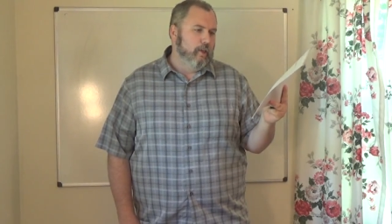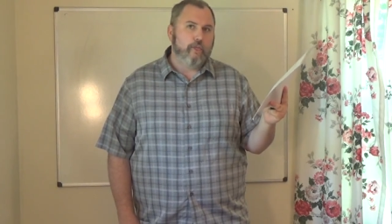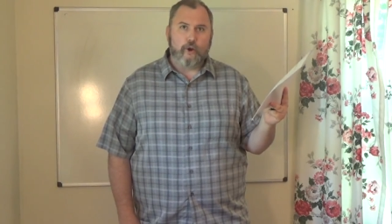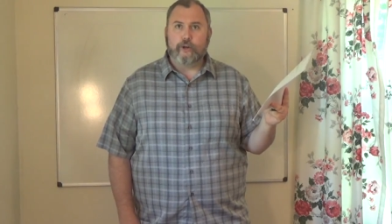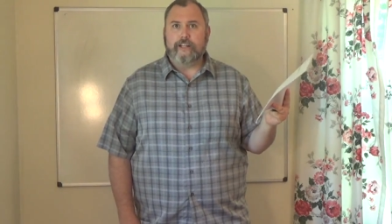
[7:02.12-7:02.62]

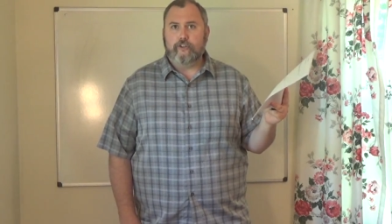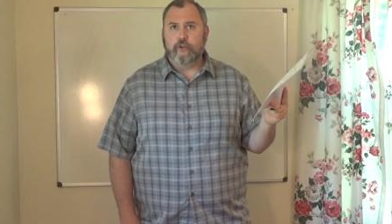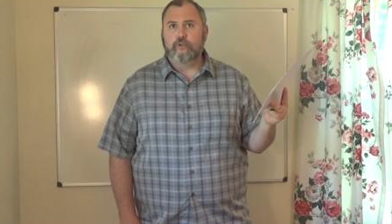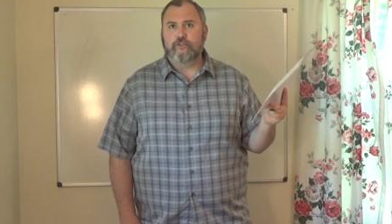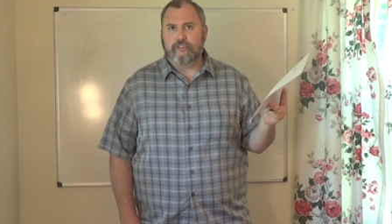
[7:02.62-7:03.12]

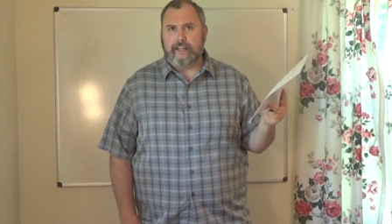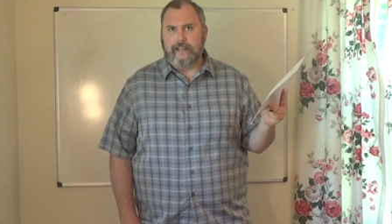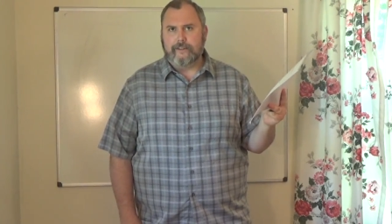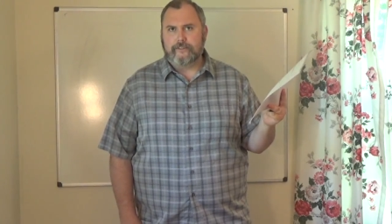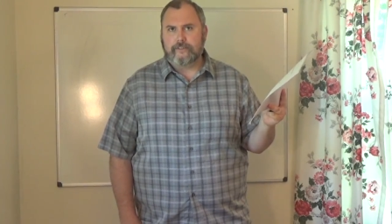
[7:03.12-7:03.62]
32
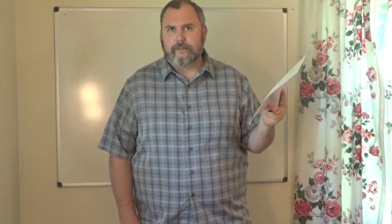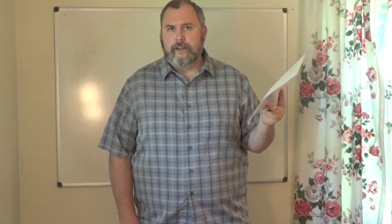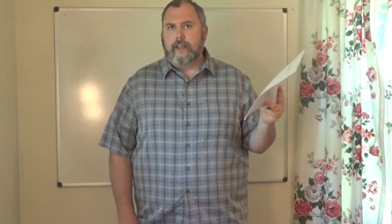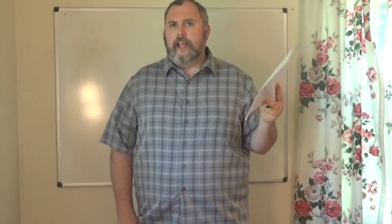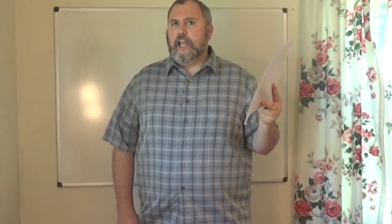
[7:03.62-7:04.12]
cents.
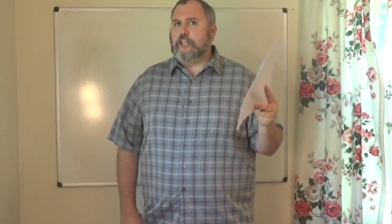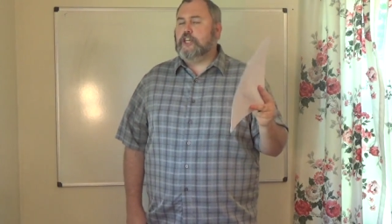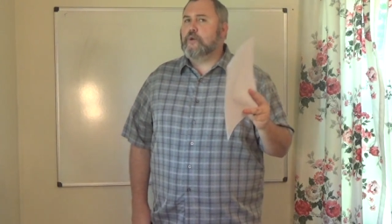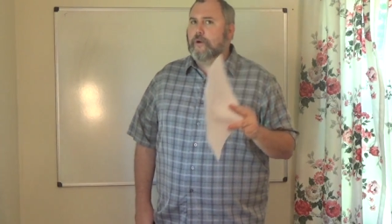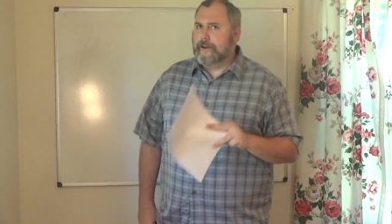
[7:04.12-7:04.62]

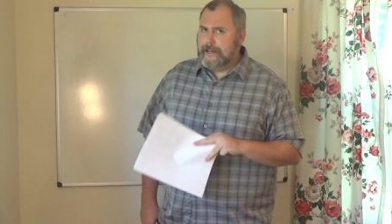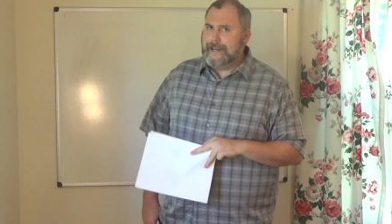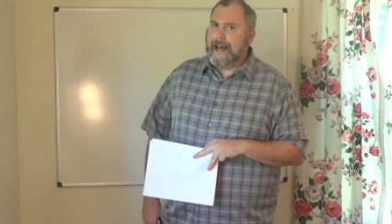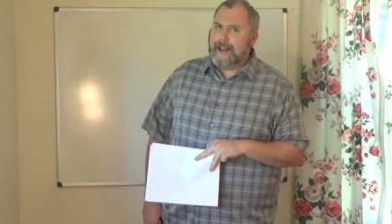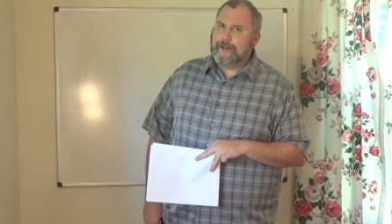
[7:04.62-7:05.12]
You are
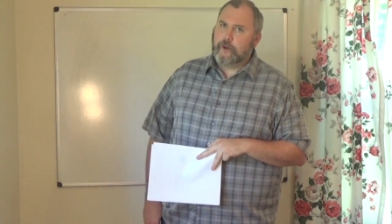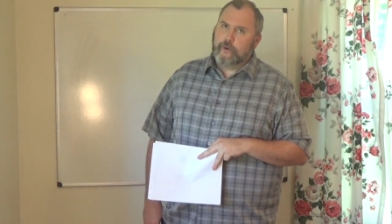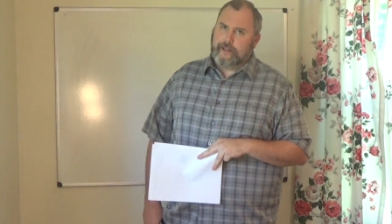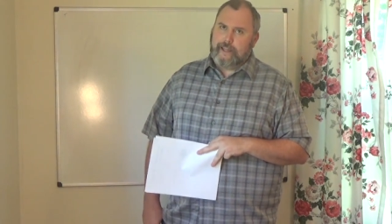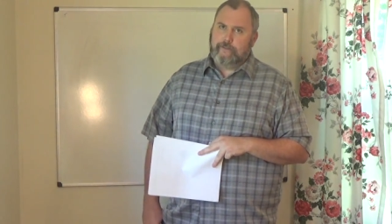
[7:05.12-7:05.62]
not
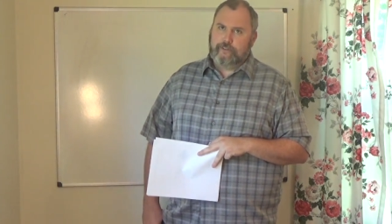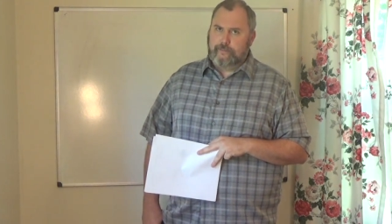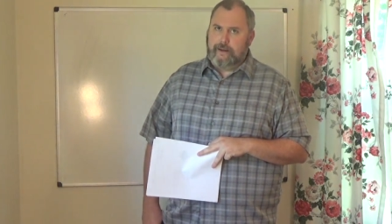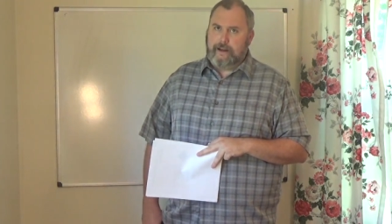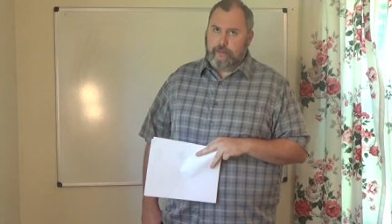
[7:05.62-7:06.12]
going to give
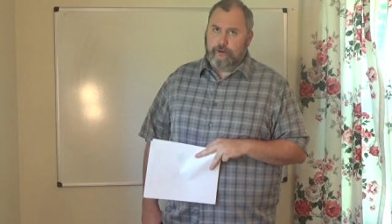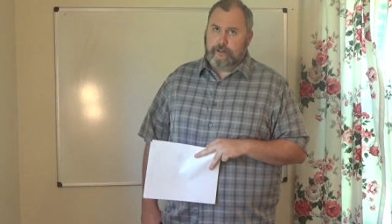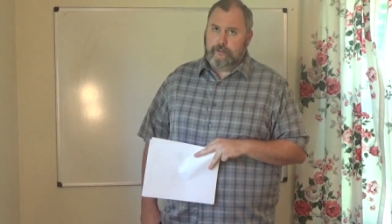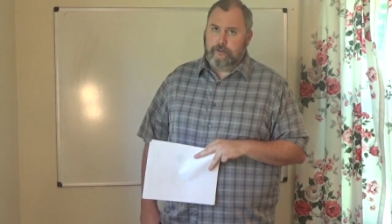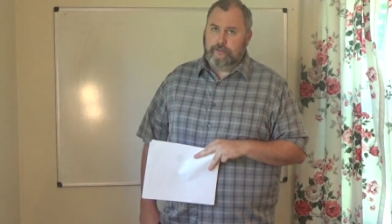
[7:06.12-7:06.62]
somebody
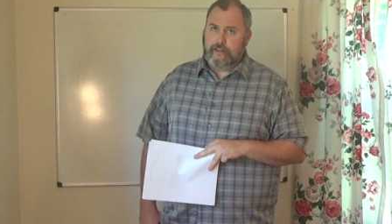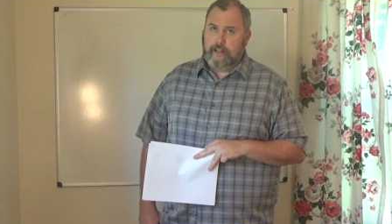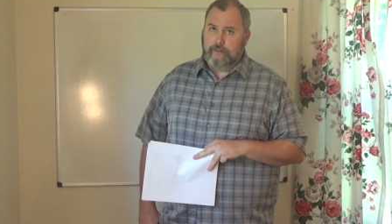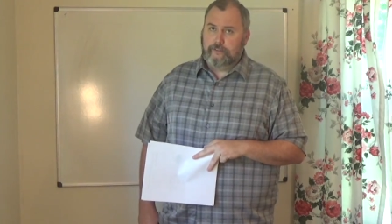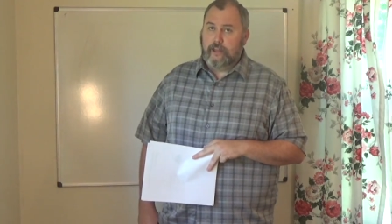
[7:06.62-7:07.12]
32
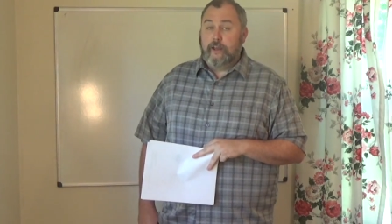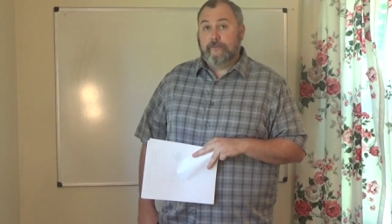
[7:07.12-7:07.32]
cents.